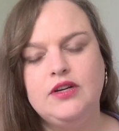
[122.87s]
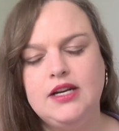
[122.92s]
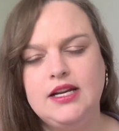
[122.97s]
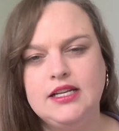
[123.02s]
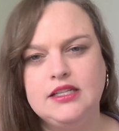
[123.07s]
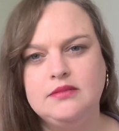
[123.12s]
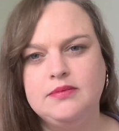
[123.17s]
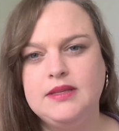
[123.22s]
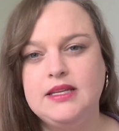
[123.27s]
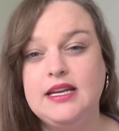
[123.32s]

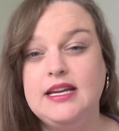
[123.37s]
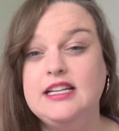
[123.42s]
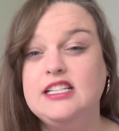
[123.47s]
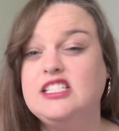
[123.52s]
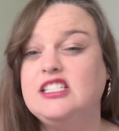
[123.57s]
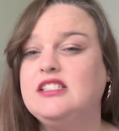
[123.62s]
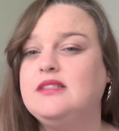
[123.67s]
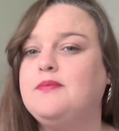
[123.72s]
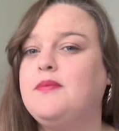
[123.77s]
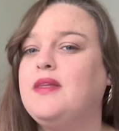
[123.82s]

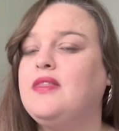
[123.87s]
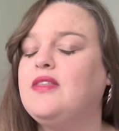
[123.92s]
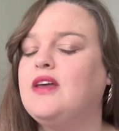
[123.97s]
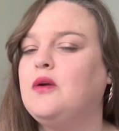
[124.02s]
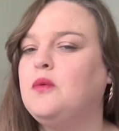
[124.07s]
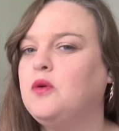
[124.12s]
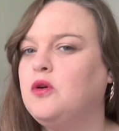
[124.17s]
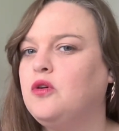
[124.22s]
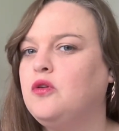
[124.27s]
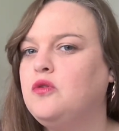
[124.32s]
explanations, but they
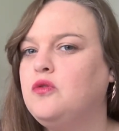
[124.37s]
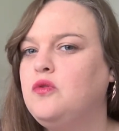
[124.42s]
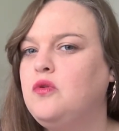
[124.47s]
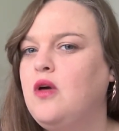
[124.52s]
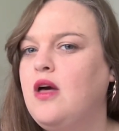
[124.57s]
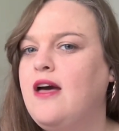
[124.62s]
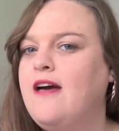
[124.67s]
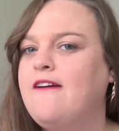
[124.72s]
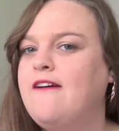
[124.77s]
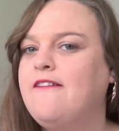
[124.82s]
were all
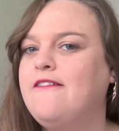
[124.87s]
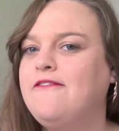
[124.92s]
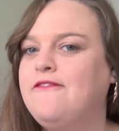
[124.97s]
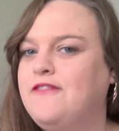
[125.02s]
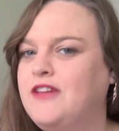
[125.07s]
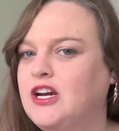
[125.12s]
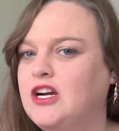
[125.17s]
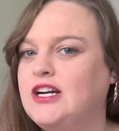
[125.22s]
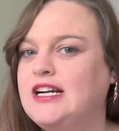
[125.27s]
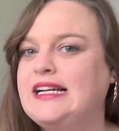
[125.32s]

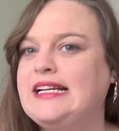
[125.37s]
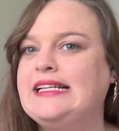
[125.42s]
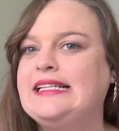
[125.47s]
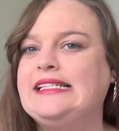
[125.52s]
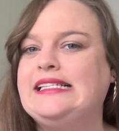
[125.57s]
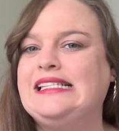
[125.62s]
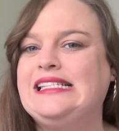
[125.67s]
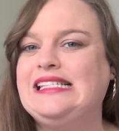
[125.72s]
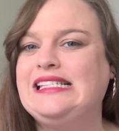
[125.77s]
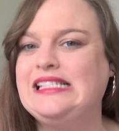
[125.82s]
very
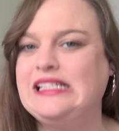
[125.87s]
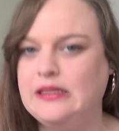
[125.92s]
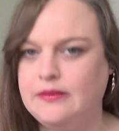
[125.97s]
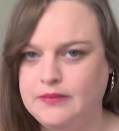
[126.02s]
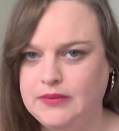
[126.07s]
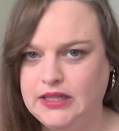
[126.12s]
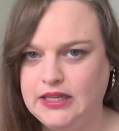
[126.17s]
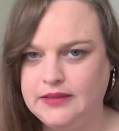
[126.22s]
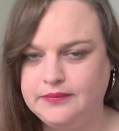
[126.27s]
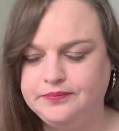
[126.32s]

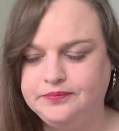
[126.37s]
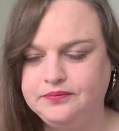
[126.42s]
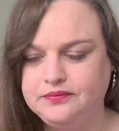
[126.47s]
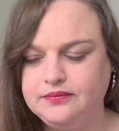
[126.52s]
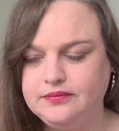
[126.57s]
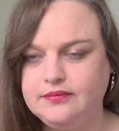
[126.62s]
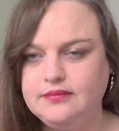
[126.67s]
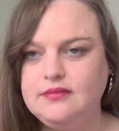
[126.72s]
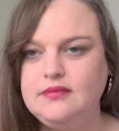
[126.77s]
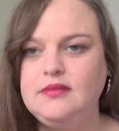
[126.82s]
similar.
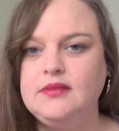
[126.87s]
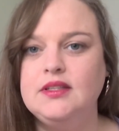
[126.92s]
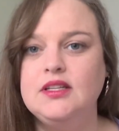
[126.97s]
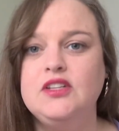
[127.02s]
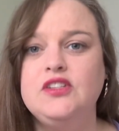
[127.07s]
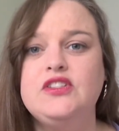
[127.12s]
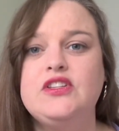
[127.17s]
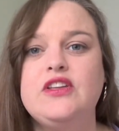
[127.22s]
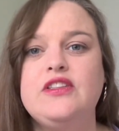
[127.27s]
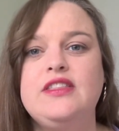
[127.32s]

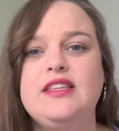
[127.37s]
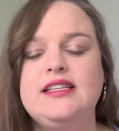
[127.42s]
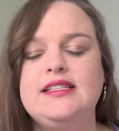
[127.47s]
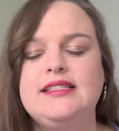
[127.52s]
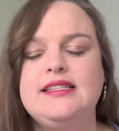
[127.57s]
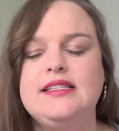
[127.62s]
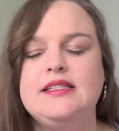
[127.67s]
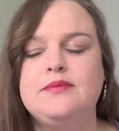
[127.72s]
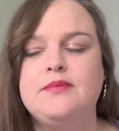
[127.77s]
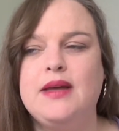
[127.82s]
So this
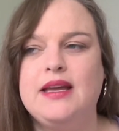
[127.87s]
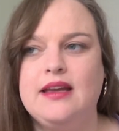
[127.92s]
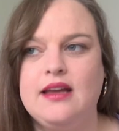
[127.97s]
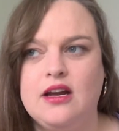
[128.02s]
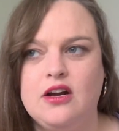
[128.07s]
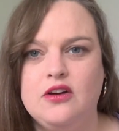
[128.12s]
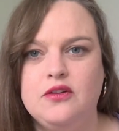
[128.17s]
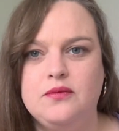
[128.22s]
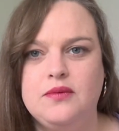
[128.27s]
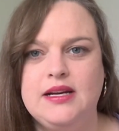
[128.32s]
is my
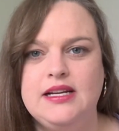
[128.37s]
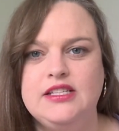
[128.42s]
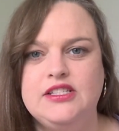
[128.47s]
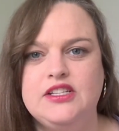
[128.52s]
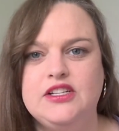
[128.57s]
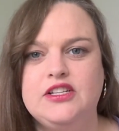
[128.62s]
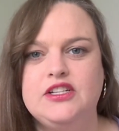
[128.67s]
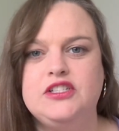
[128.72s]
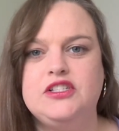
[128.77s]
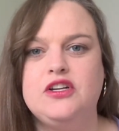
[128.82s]
current
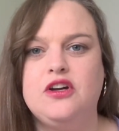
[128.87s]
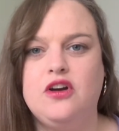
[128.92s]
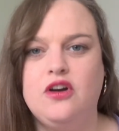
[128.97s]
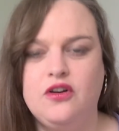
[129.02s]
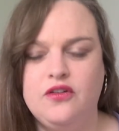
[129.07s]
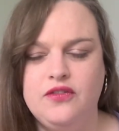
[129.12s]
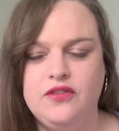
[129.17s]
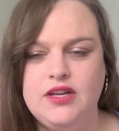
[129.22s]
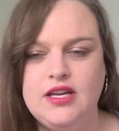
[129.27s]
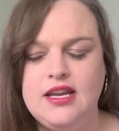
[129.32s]
research of
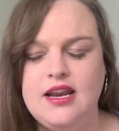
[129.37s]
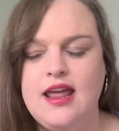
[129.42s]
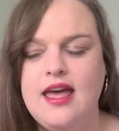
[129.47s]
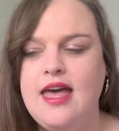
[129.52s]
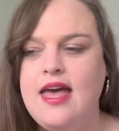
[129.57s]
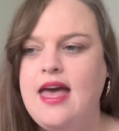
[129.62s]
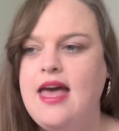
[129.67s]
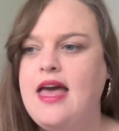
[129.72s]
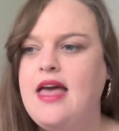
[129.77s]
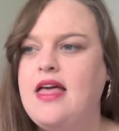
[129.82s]
it.
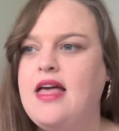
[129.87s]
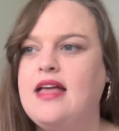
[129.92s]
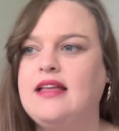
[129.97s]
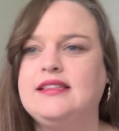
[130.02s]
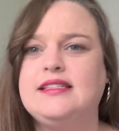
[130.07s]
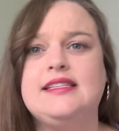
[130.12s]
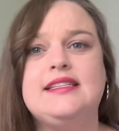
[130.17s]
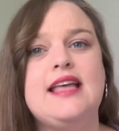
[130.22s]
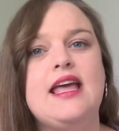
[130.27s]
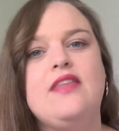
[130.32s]
As I
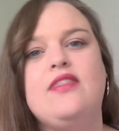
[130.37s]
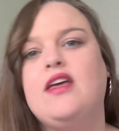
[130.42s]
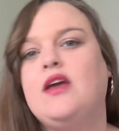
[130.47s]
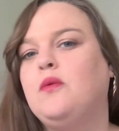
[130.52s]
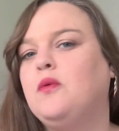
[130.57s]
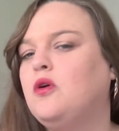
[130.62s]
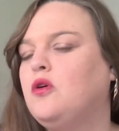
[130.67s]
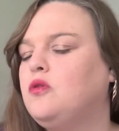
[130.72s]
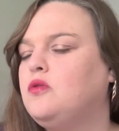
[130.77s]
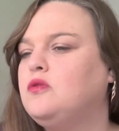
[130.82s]
say, they
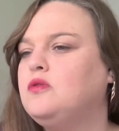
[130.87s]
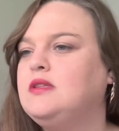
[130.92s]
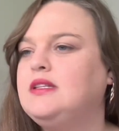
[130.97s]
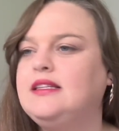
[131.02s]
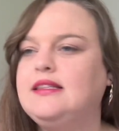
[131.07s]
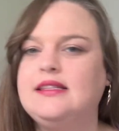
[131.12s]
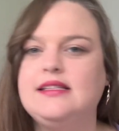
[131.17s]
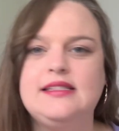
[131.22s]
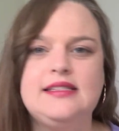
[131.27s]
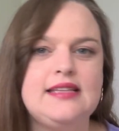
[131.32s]
were all in
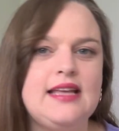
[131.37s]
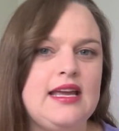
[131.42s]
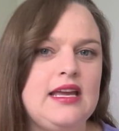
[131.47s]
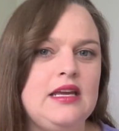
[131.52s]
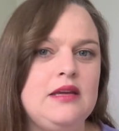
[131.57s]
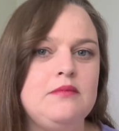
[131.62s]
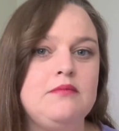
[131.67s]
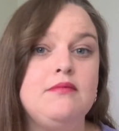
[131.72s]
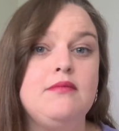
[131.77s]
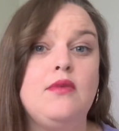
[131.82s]
the
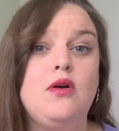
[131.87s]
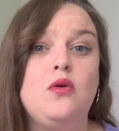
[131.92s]
same